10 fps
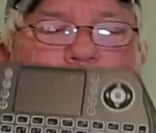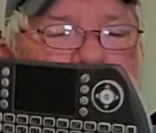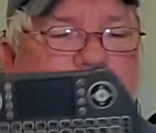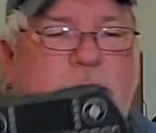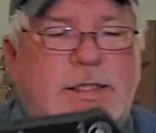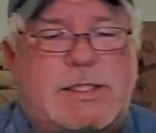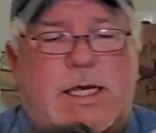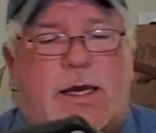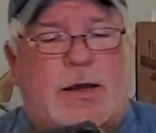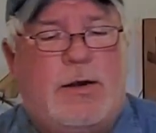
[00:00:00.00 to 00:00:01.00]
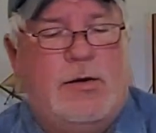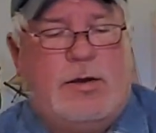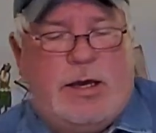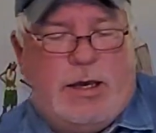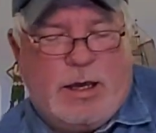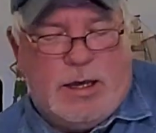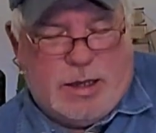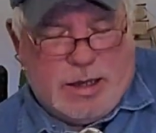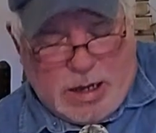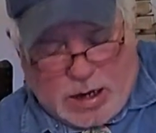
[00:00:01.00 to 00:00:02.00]
Fancy. Okay.
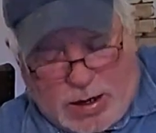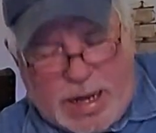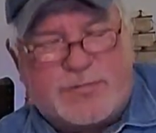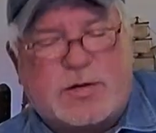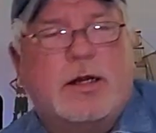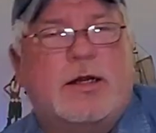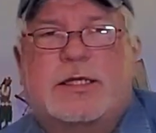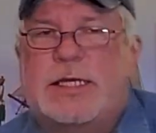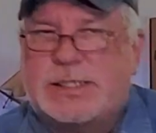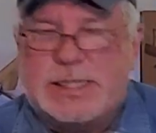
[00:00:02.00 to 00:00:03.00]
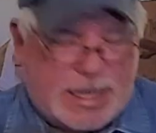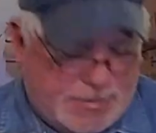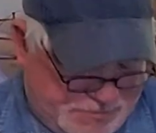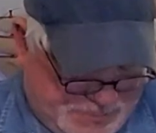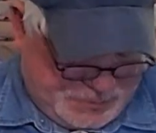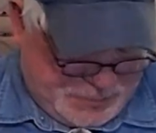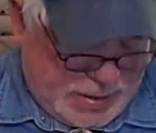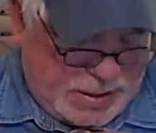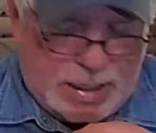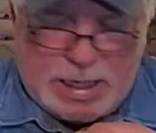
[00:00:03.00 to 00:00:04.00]
I'll have to look this up.
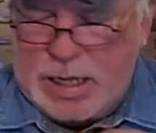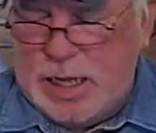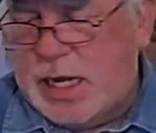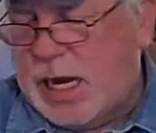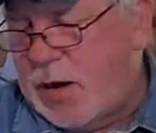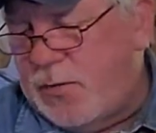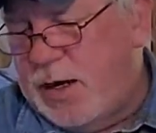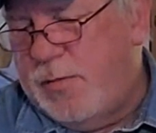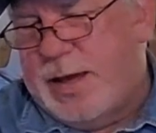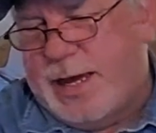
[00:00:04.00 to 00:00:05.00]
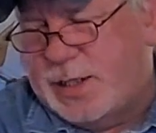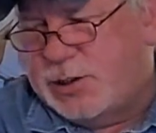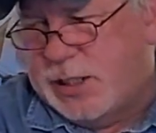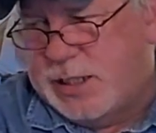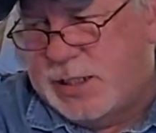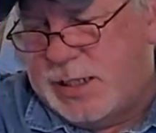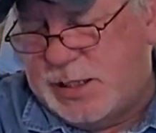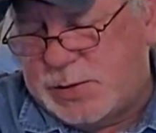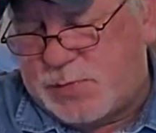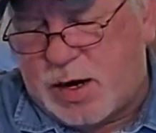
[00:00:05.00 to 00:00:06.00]
I would imagine
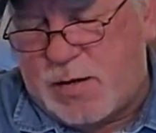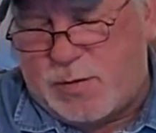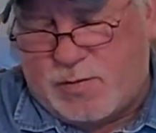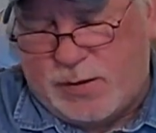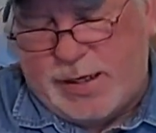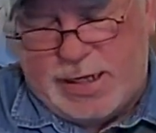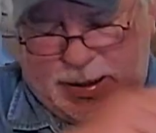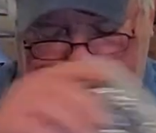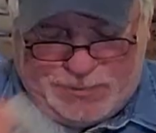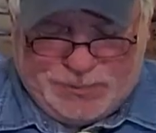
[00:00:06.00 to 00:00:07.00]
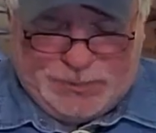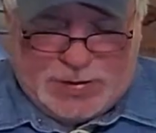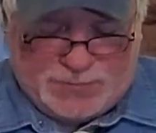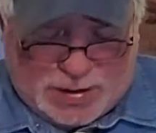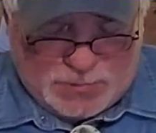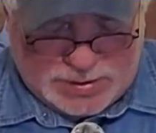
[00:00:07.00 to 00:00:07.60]
it's probably, if I were to